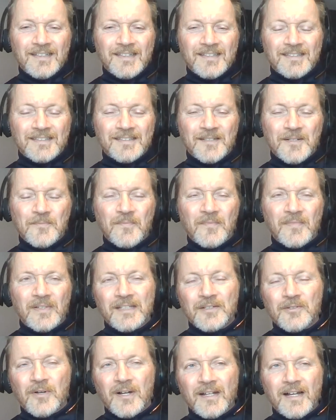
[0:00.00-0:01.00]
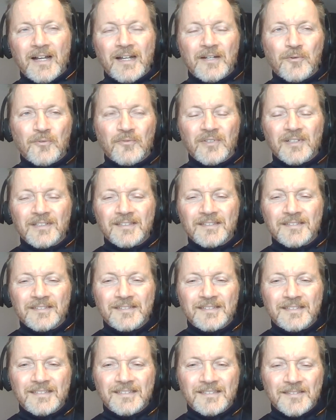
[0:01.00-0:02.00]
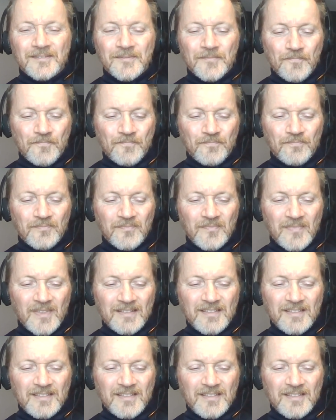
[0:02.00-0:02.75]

Um, you know, I, I don't really. Um, mm.